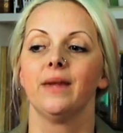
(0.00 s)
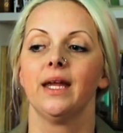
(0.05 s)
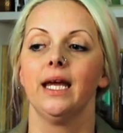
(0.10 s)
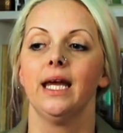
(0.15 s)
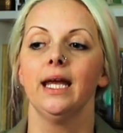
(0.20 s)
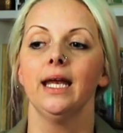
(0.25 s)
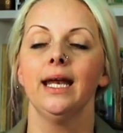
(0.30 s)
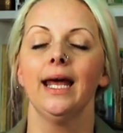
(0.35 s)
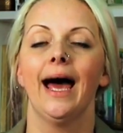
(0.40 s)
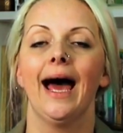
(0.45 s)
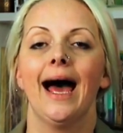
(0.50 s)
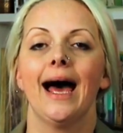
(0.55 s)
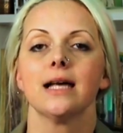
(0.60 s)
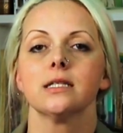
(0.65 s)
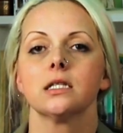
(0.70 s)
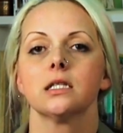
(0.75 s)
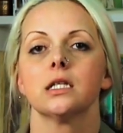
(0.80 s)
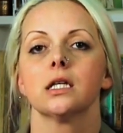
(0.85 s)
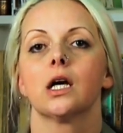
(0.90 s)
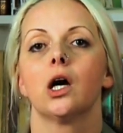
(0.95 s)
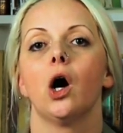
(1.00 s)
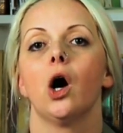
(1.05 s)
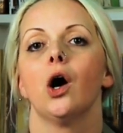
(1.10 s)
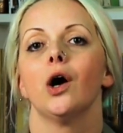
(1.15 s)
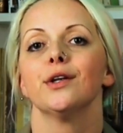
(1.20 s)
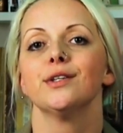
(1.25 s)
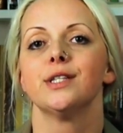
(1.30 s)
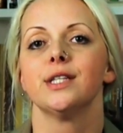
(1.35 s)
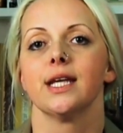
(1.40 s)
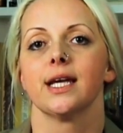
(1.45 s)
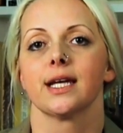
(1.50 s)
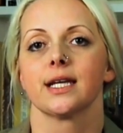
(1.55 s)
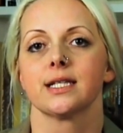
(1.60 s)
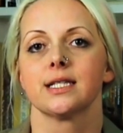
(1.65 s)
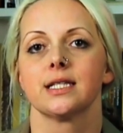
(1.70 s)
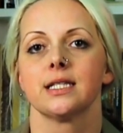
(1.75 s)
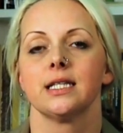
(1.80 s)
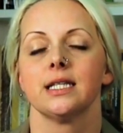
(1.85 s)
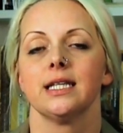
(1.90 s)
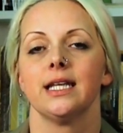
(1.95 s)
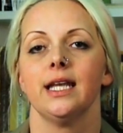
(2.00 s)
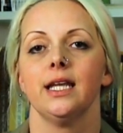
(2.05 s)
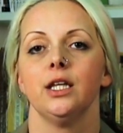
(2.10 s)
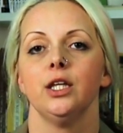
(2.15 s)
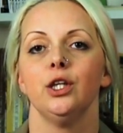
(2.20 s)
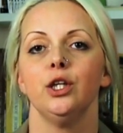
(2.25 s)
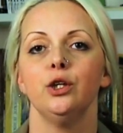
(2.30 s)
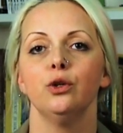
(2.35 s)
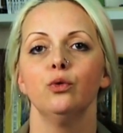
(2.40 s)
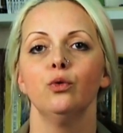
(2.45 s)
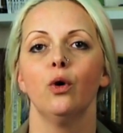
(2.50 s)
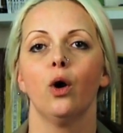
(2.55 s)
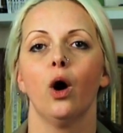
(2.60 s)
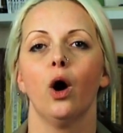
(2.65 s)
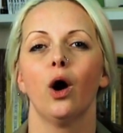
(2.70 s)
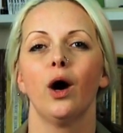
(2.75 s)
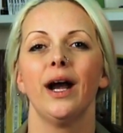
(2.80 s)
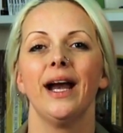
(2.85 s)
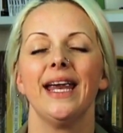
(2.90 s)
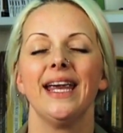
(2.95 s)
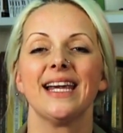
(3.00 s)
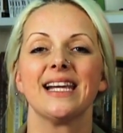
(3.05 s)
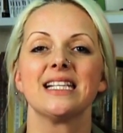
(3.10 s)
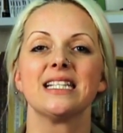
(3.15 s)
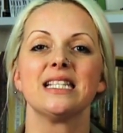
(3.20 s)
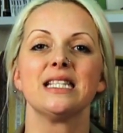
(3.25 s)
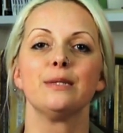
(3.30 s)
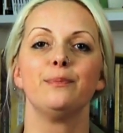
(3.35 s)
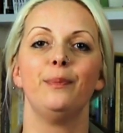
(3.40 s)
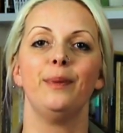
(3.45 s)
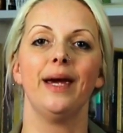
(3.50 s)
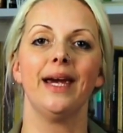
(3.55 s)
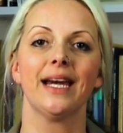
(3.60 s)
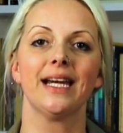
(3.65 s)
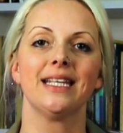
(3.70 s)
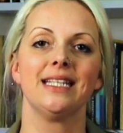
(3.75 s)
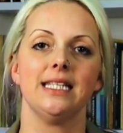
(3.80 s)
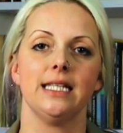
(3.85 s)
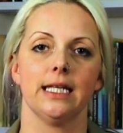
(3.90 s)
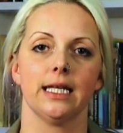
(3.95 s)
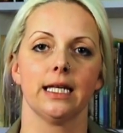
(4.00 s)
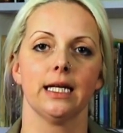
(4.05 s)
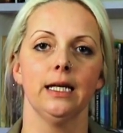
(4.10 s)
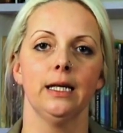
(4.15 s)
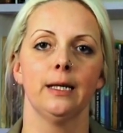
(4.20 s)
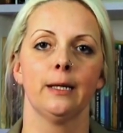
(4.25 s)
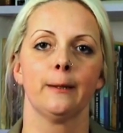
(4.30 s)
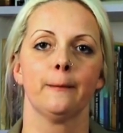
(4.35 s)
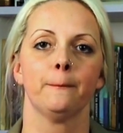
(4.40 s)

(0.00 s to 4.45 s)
it has the context that you are expecting